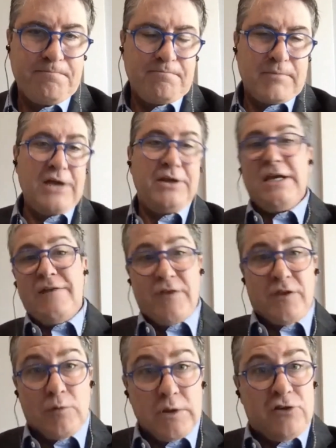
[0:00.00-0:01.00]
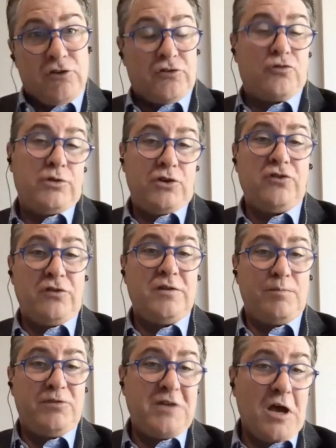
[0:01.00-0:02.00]
And even the religious traditions
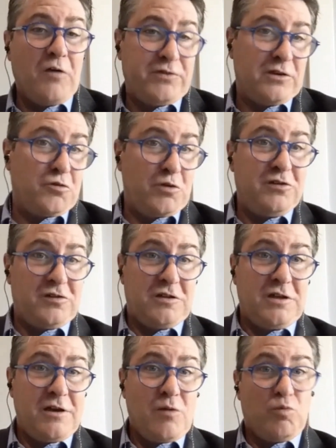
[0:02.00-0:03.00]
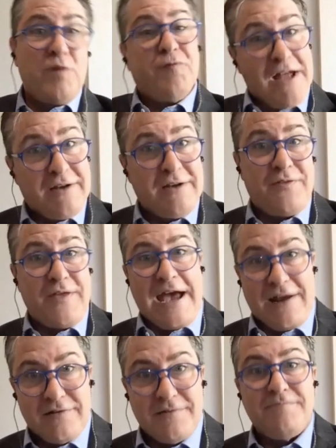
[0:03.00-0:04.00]
themselves increasingly reflected
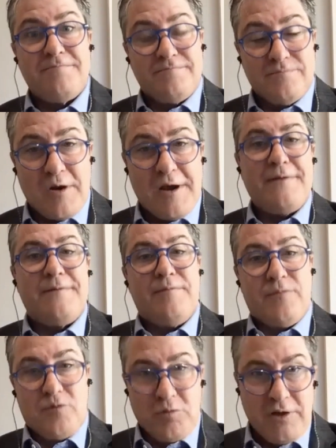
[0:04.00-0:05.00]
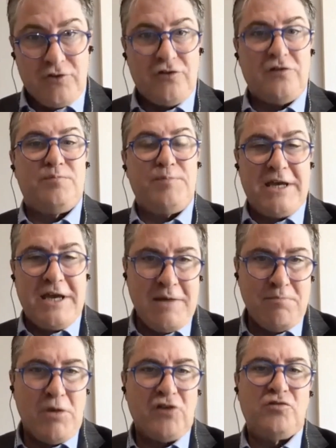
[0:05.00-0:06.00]
that. Right? The religions
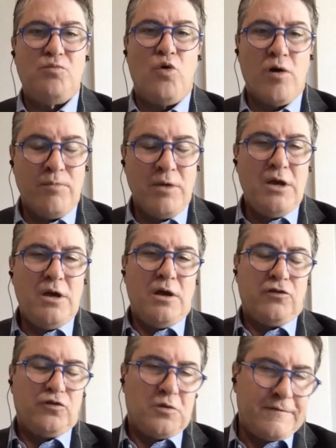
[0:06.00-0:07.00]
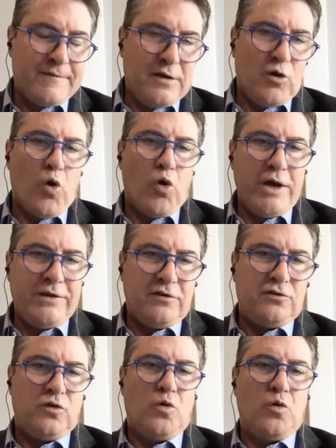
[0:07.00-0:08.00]
became much more sort of
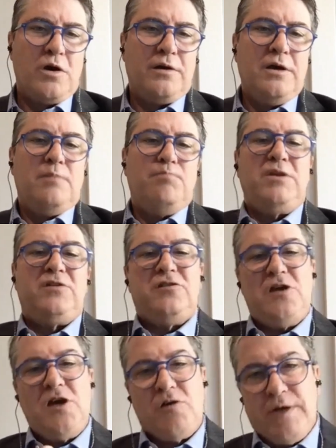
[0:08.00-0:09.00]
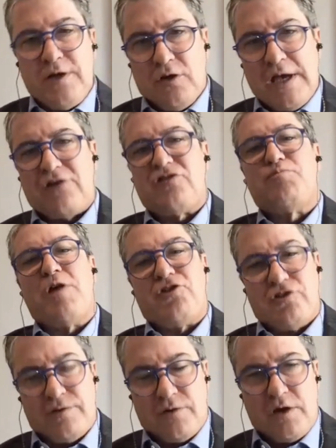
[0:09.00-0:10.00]
oriented toward material
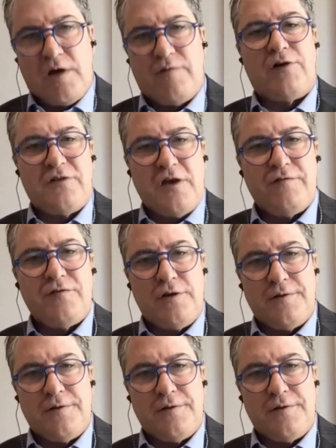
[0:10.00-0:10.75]
expression of our selfhood.